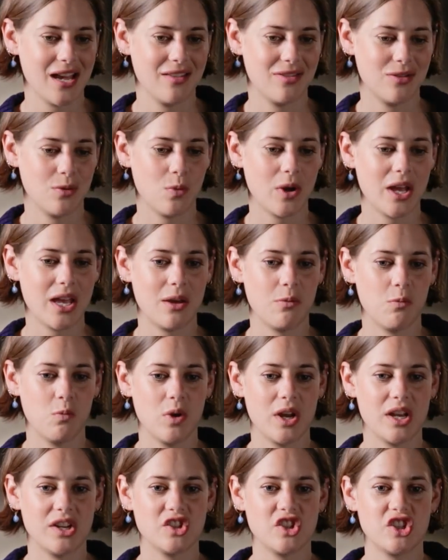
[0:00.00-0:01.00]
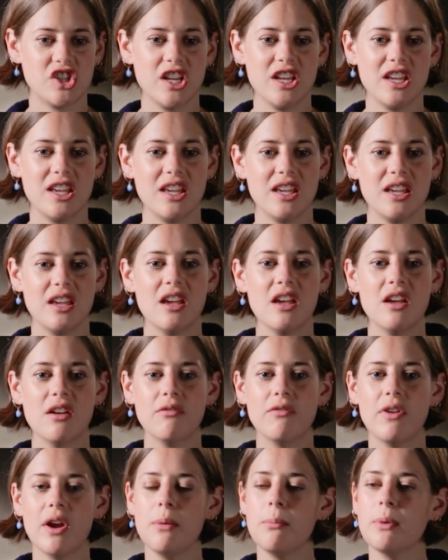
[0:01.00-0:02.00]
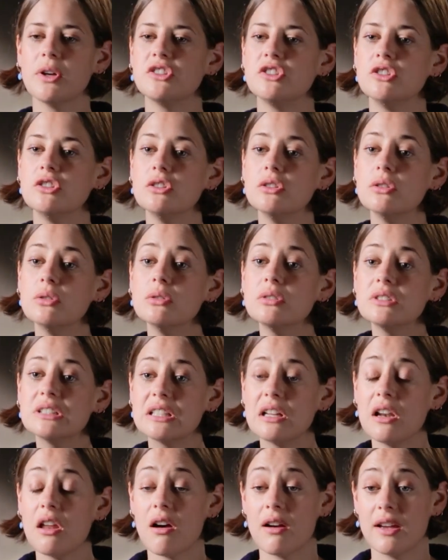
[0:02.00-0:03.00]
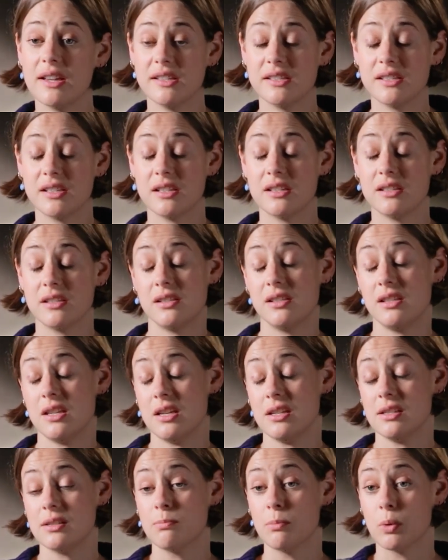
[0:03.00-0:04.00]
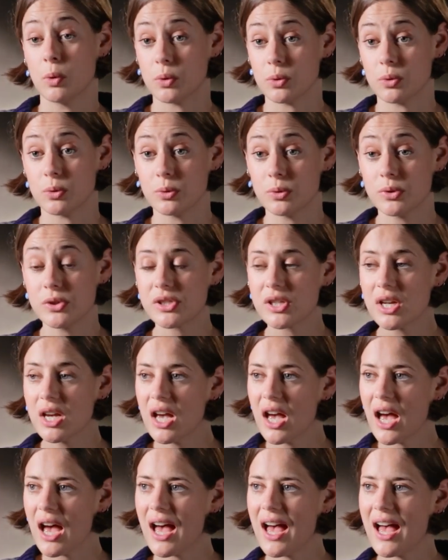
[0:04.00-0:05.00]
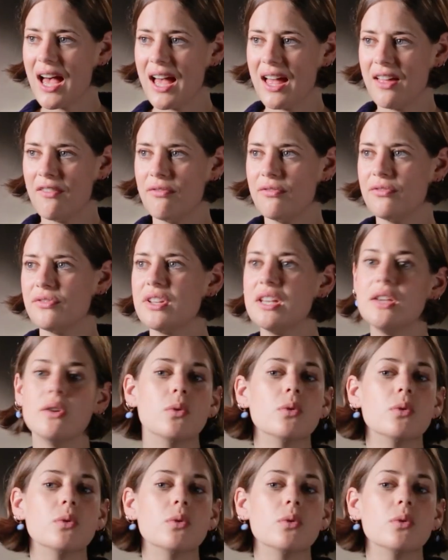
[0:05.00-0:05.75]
and the way in which he very much utilises these models. And he